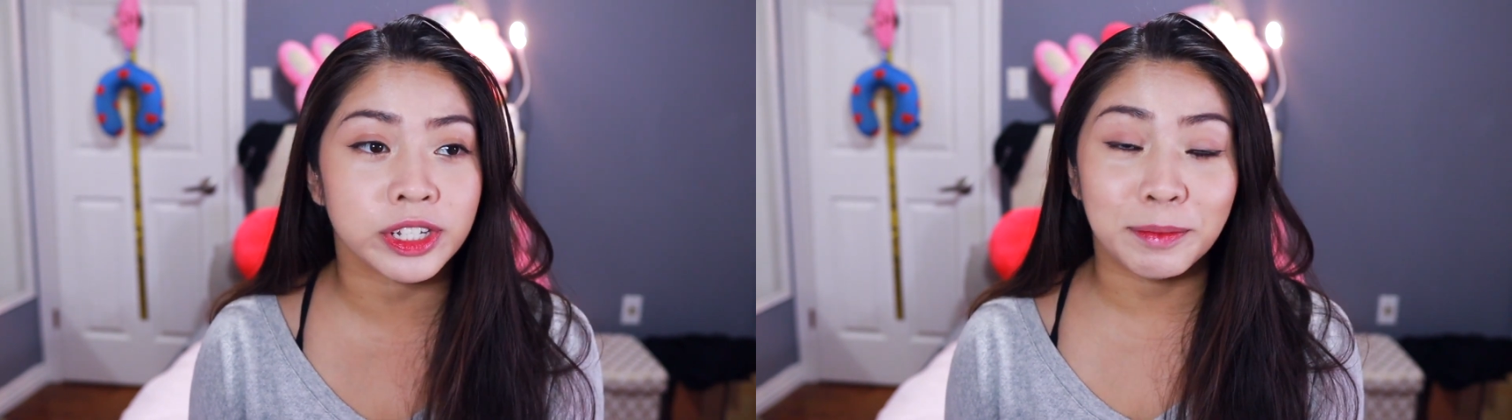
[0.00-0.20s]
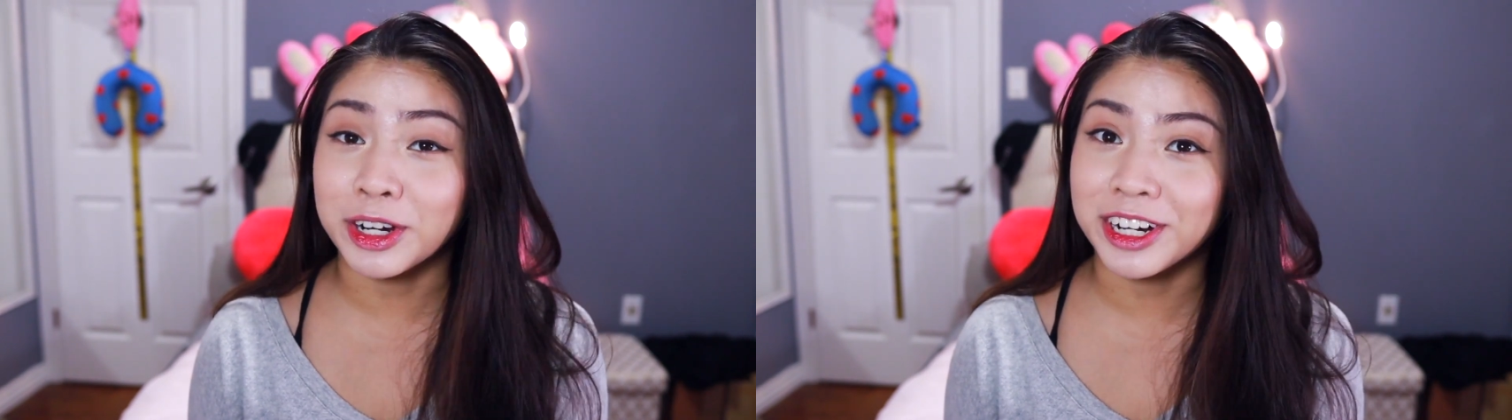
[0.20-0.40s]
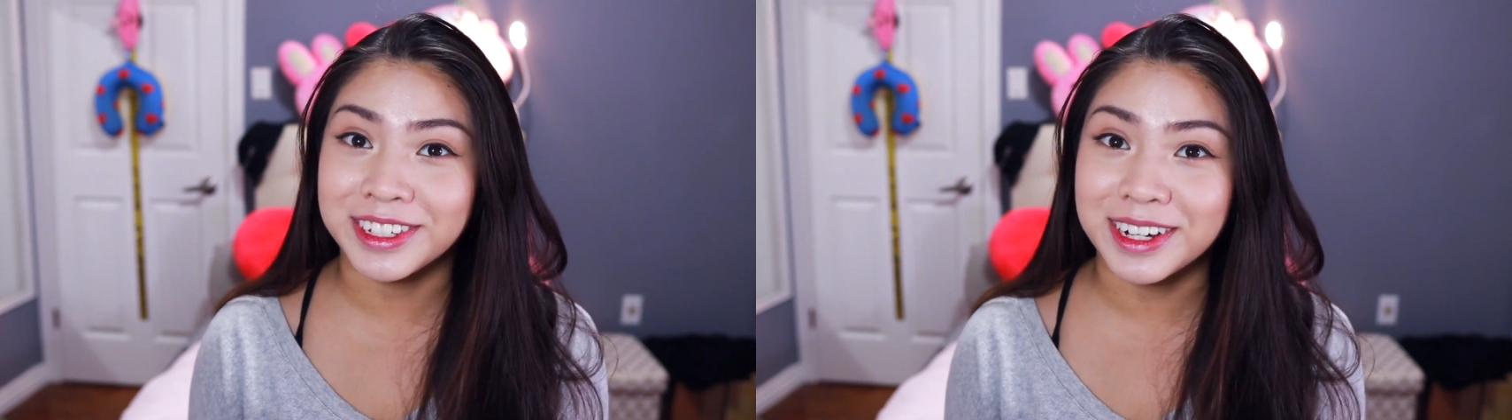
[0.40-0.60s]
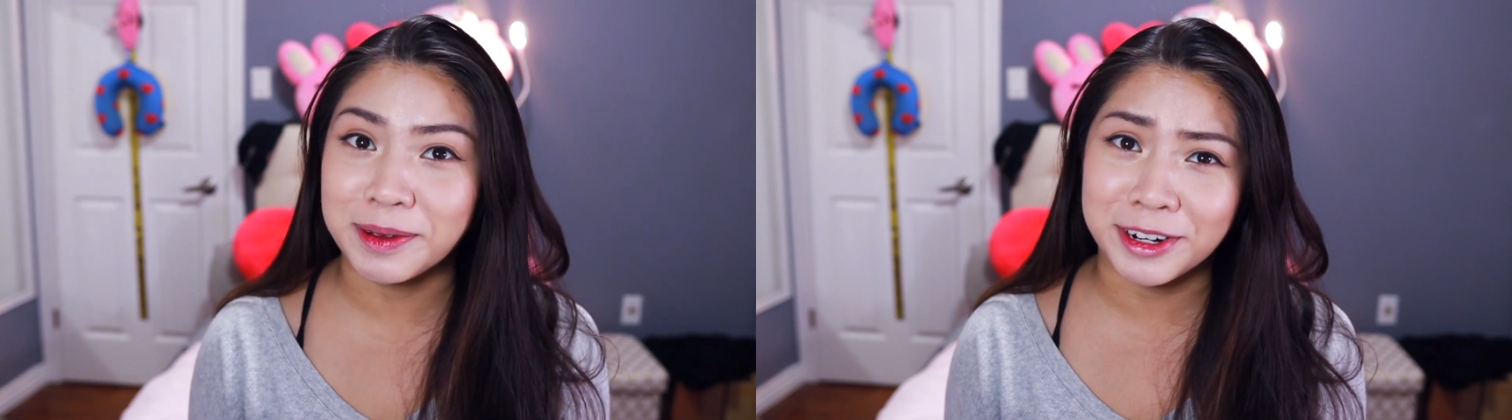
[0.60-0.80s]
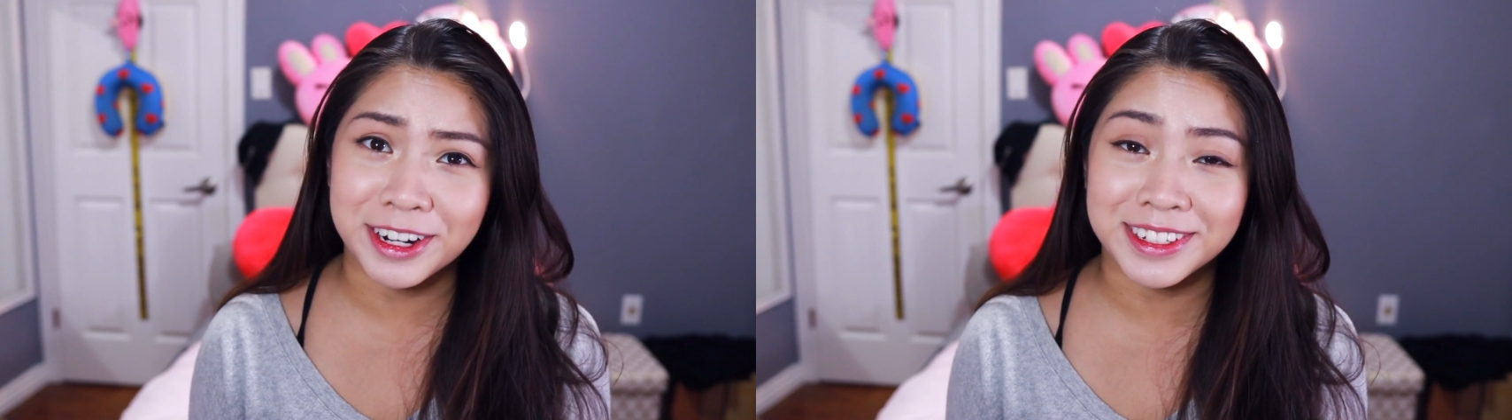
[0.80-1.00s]
I'm cursed,
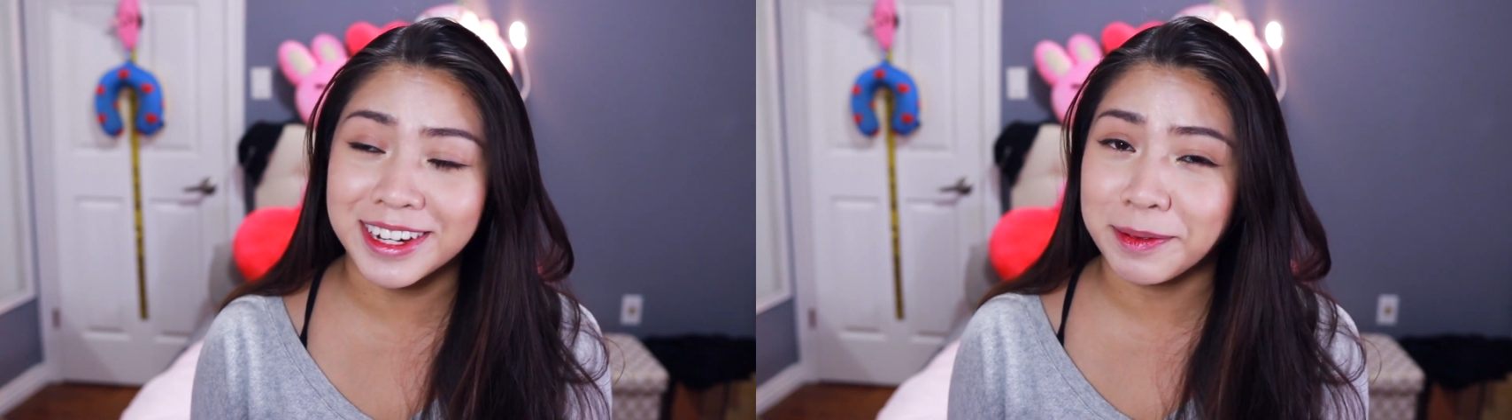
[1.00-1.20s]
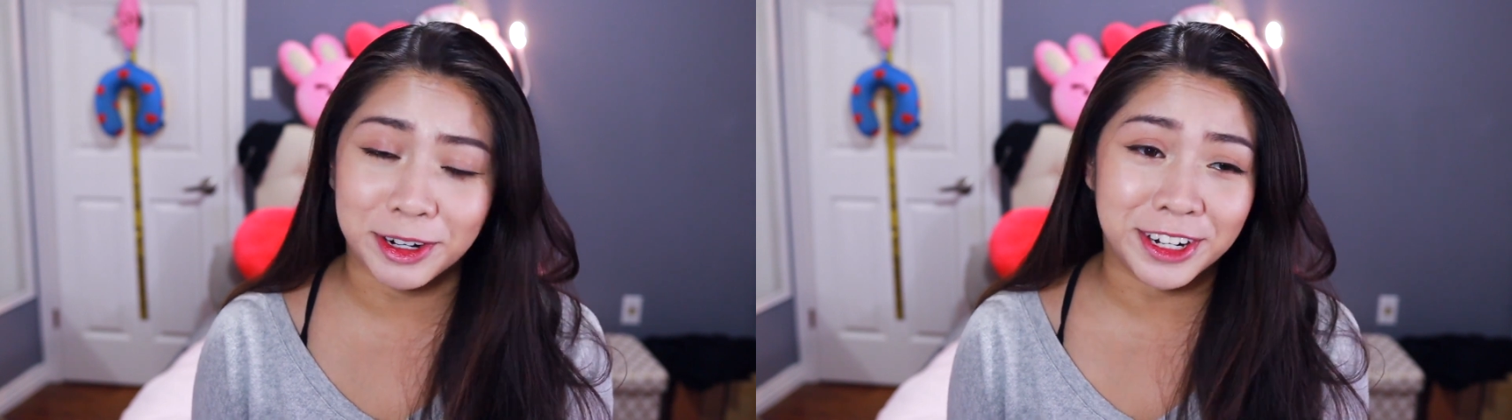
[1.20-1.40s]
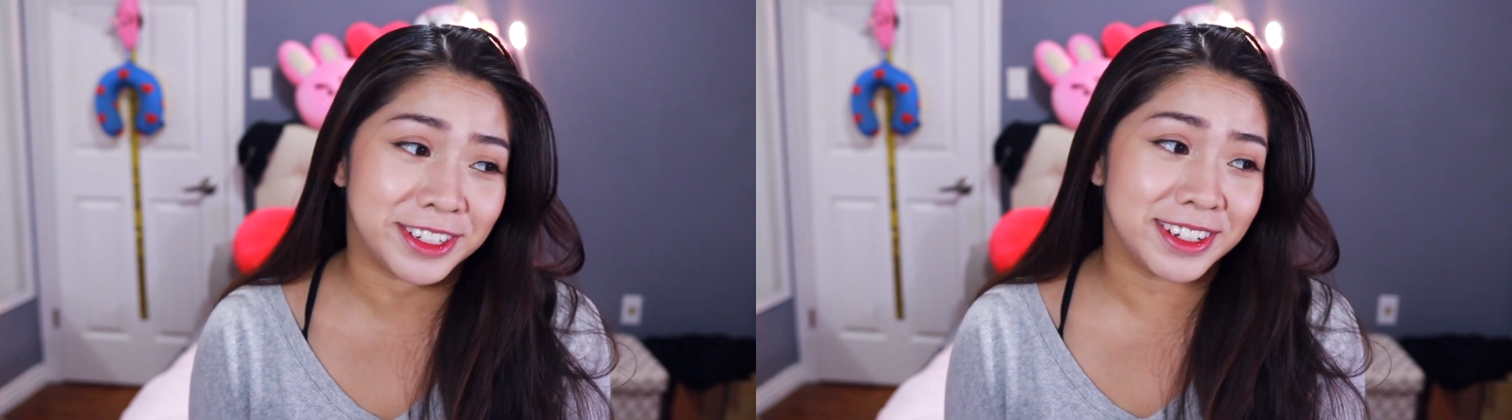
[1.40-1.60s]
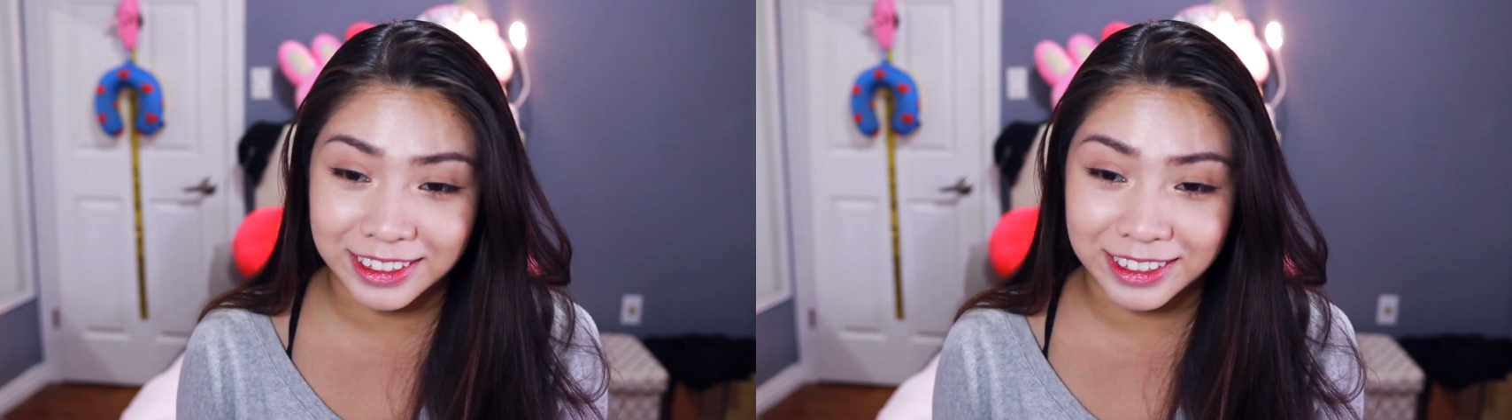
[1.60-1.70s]
I'm cursed, I'm cursed.